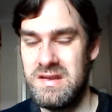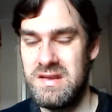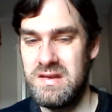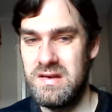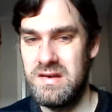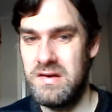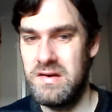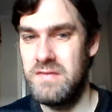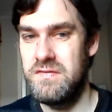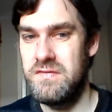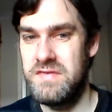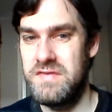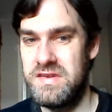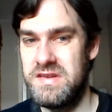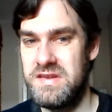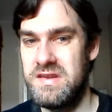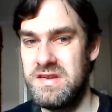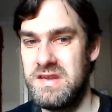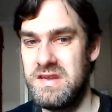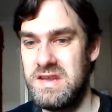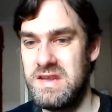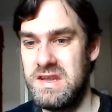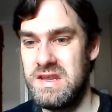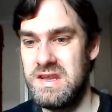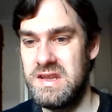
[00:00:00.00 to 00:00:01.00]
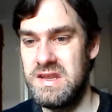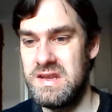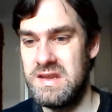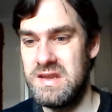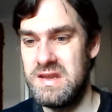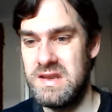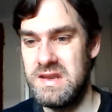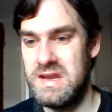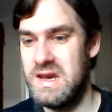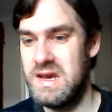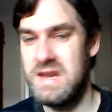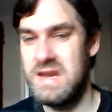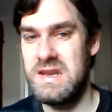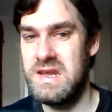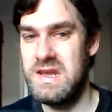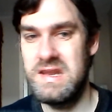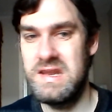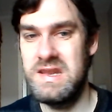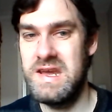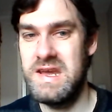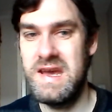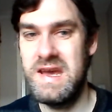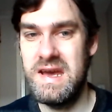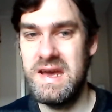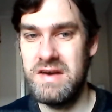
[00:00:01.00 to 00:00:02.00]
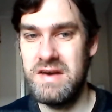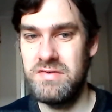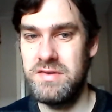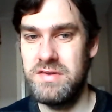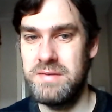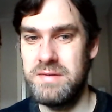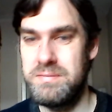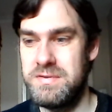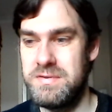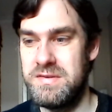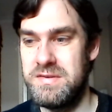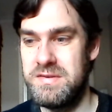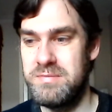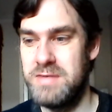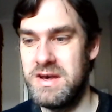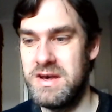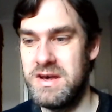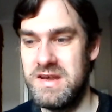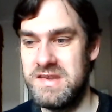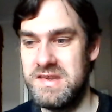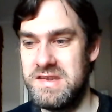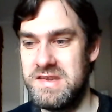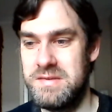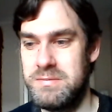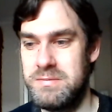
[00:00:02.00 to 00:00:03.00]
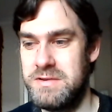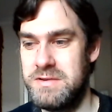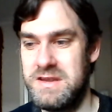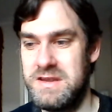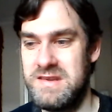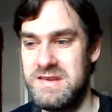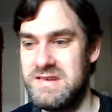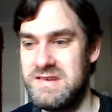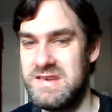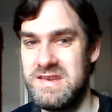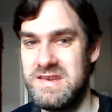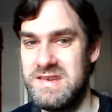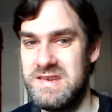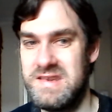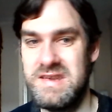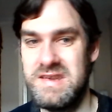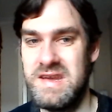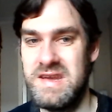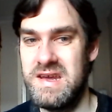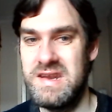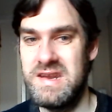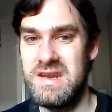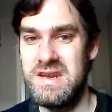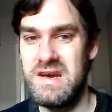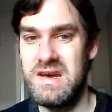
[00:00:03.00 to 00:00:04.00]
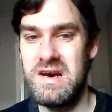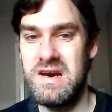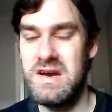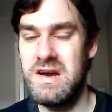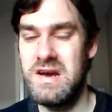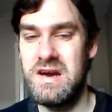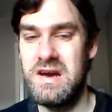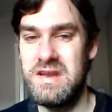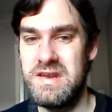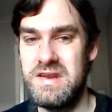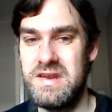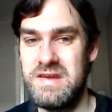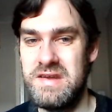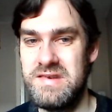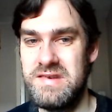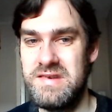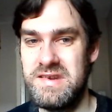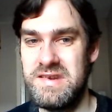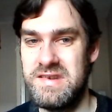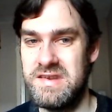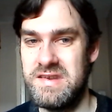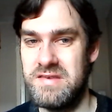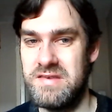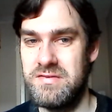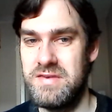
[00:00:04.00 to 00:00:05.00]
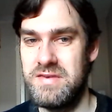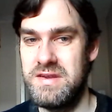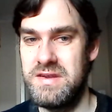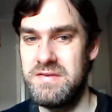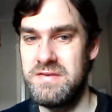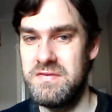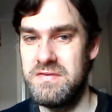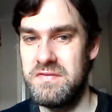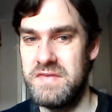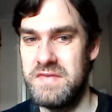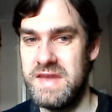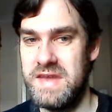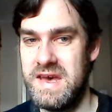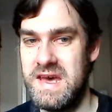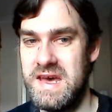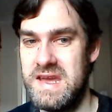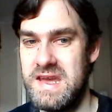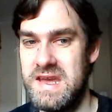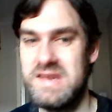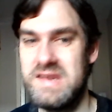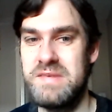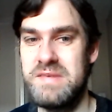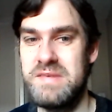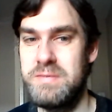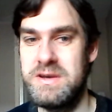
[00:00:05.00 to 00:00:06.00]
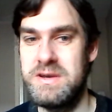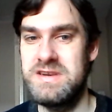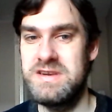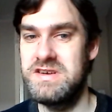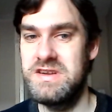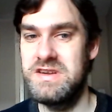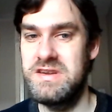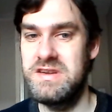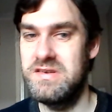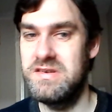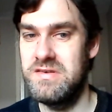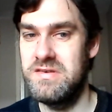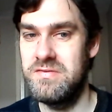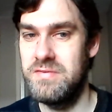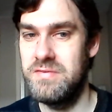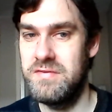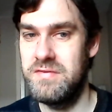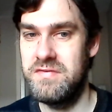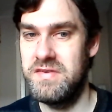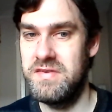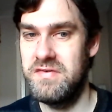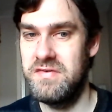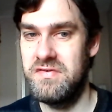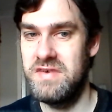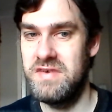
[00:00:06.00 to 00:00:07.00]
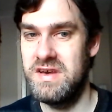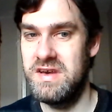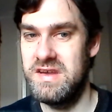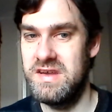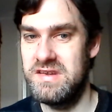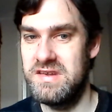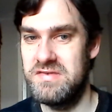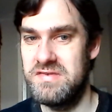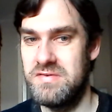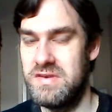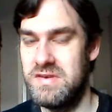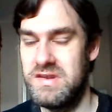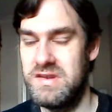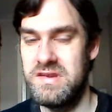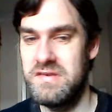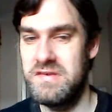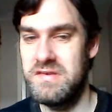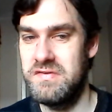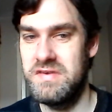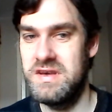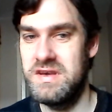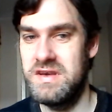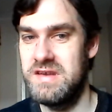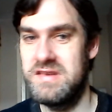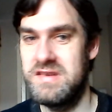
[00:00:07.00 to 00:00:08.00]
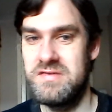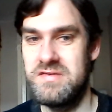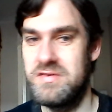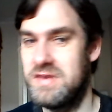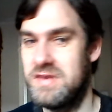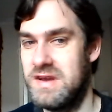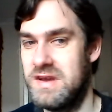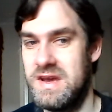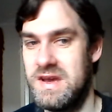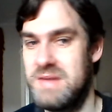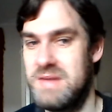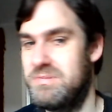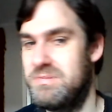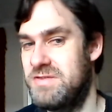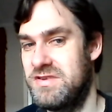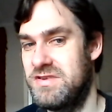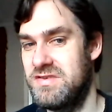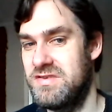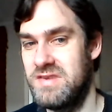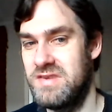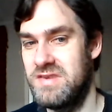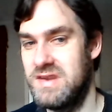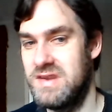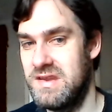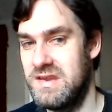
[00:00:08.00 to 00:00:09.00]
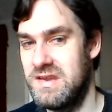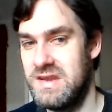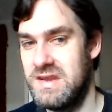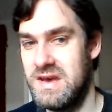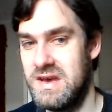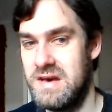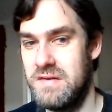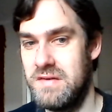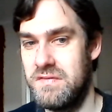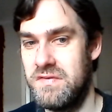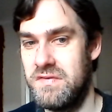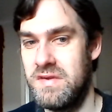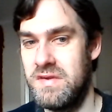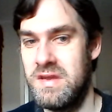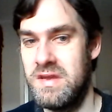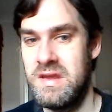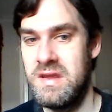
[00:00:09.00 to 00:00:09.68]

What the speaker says: obviously, and they're held up as masterpieces, and I don't disagree with that, especially not with the first one. The first one I absolutely love,